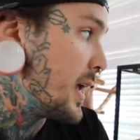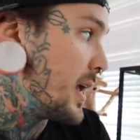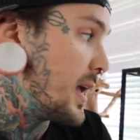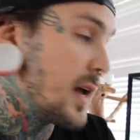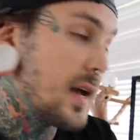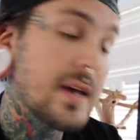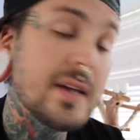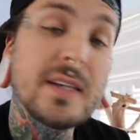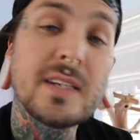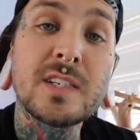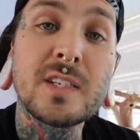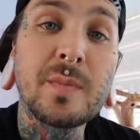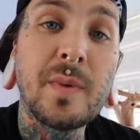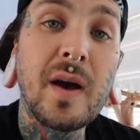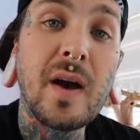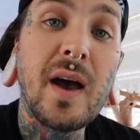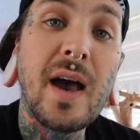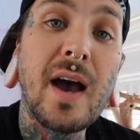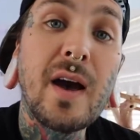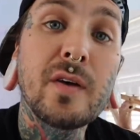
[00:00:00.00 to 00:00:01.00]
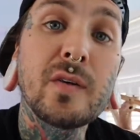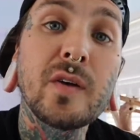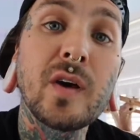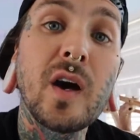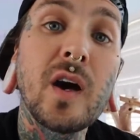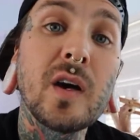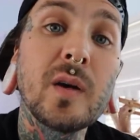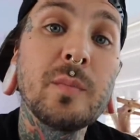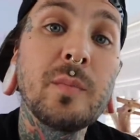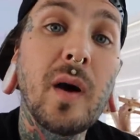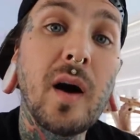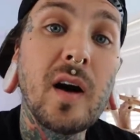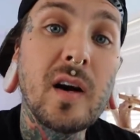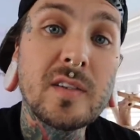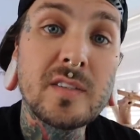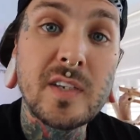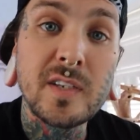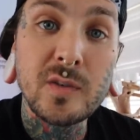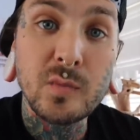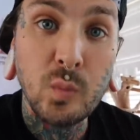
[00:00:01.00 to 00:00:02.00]
It is about how to
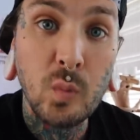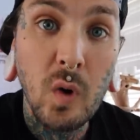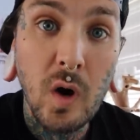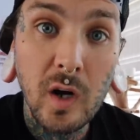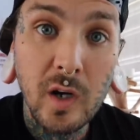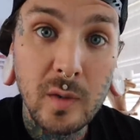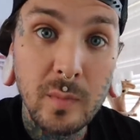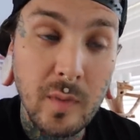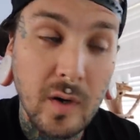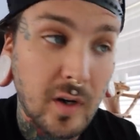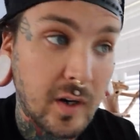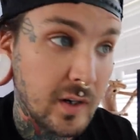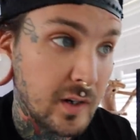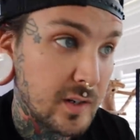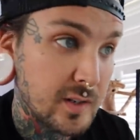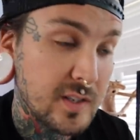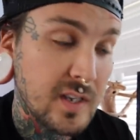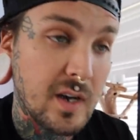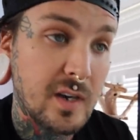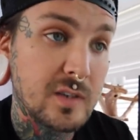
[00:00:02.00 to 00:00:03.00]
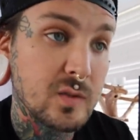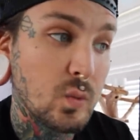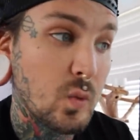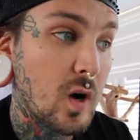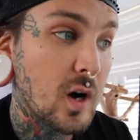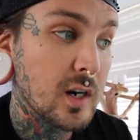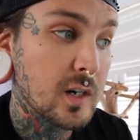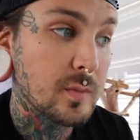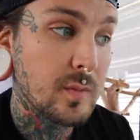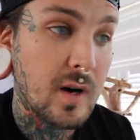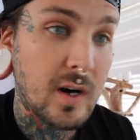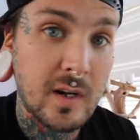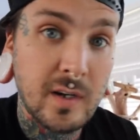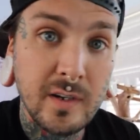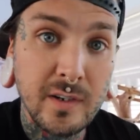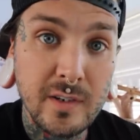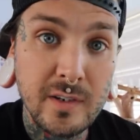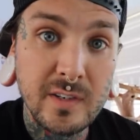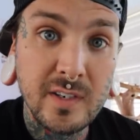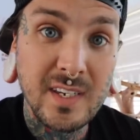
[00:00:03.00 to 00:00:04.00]
unbox his water monitors. Now, his water
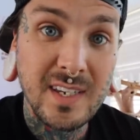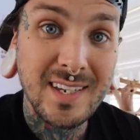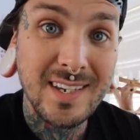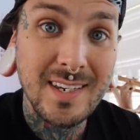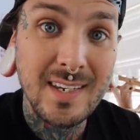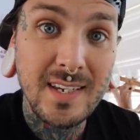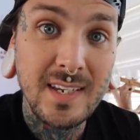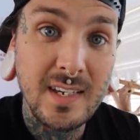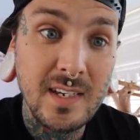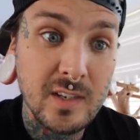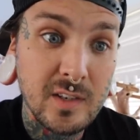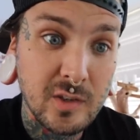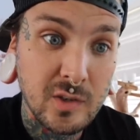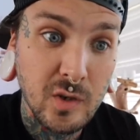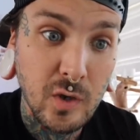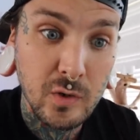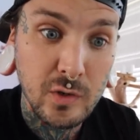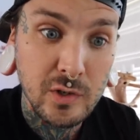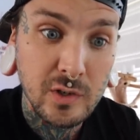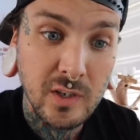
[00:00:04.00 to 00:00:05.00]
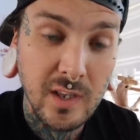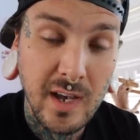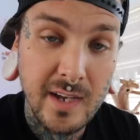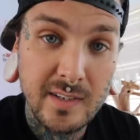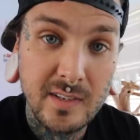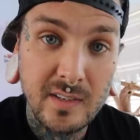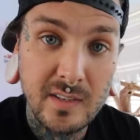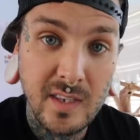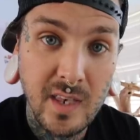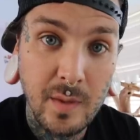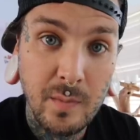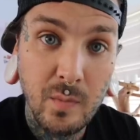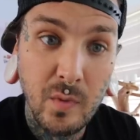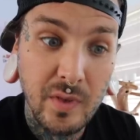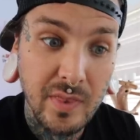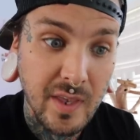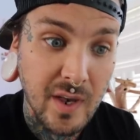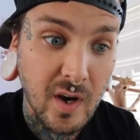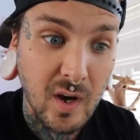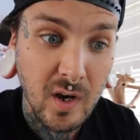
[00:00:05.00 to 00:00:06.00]
monitors, he socializes them
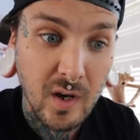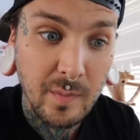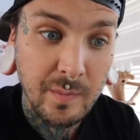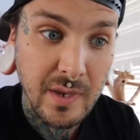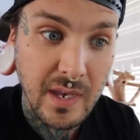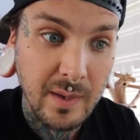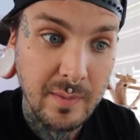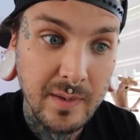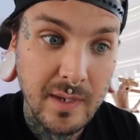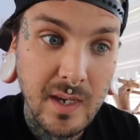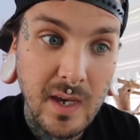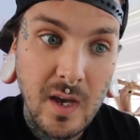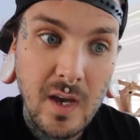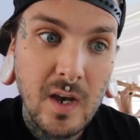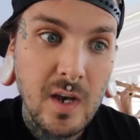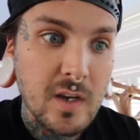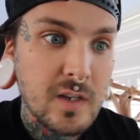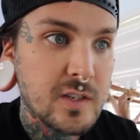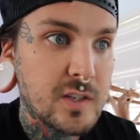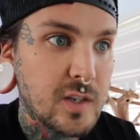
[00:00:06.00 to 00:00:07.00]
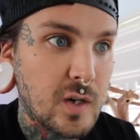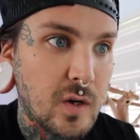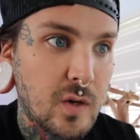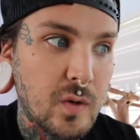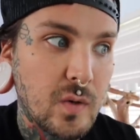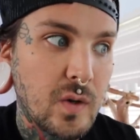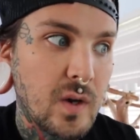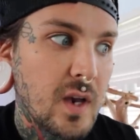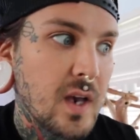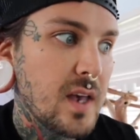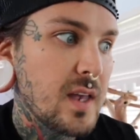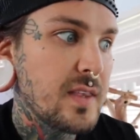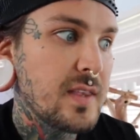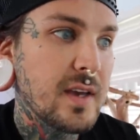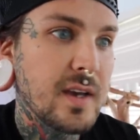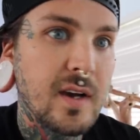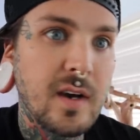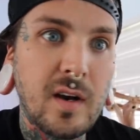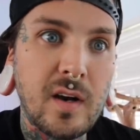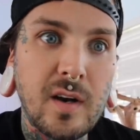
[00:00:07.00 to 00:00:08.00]
when they are a baby, so
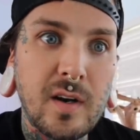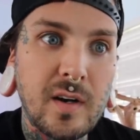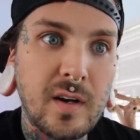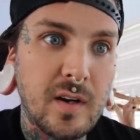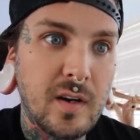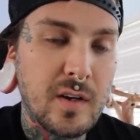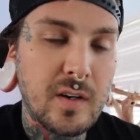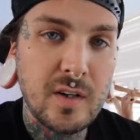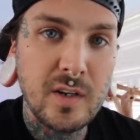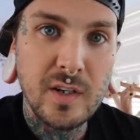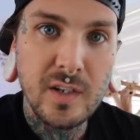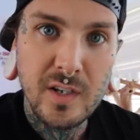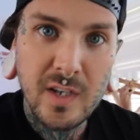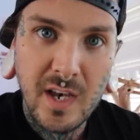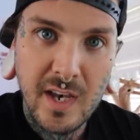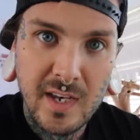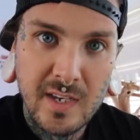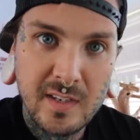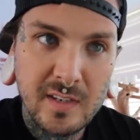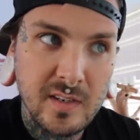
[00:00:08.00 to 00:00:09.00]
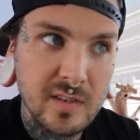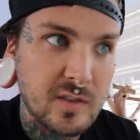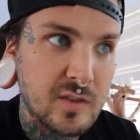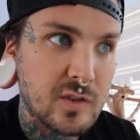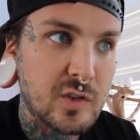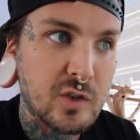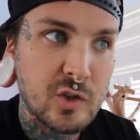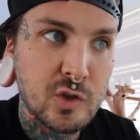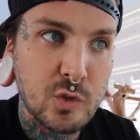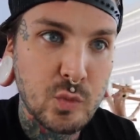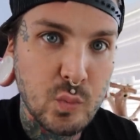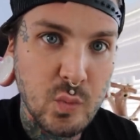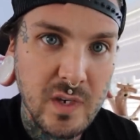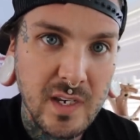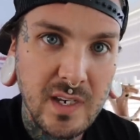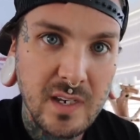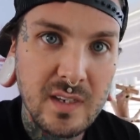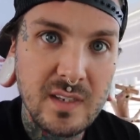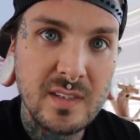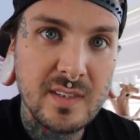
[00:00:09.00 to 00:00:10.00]
they are nice and
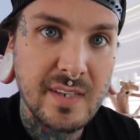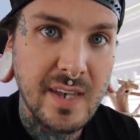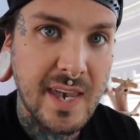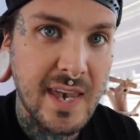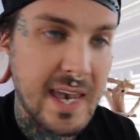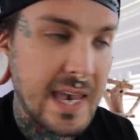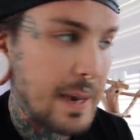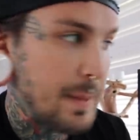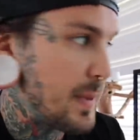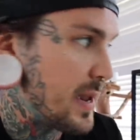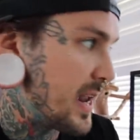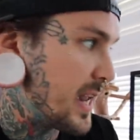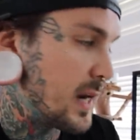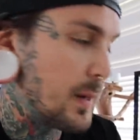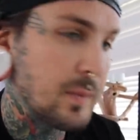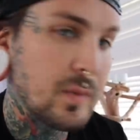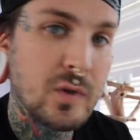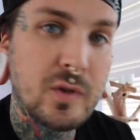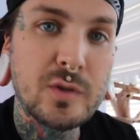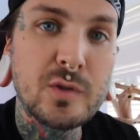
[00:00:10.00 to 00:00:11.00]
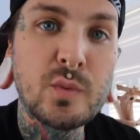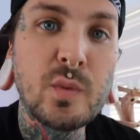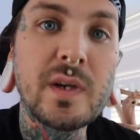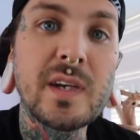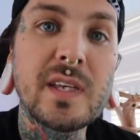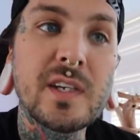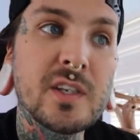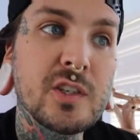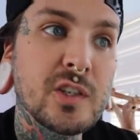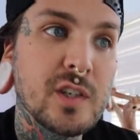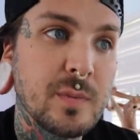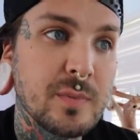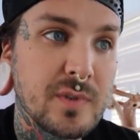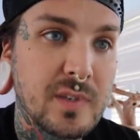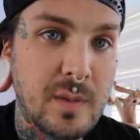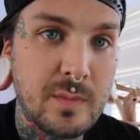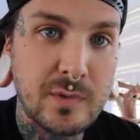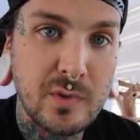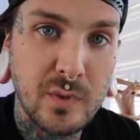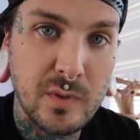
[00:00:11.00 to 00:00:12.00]
sweet tame animals when he ships
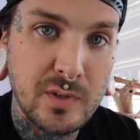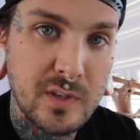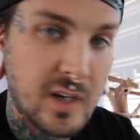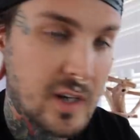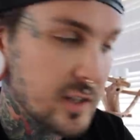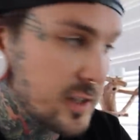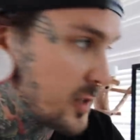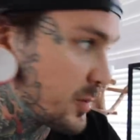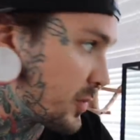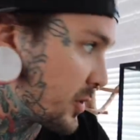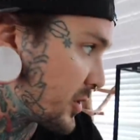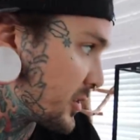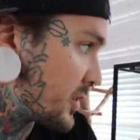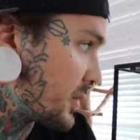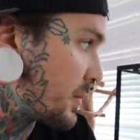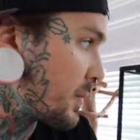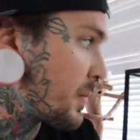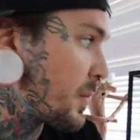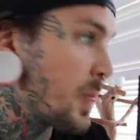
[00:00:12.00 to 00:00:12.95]
them to his customers.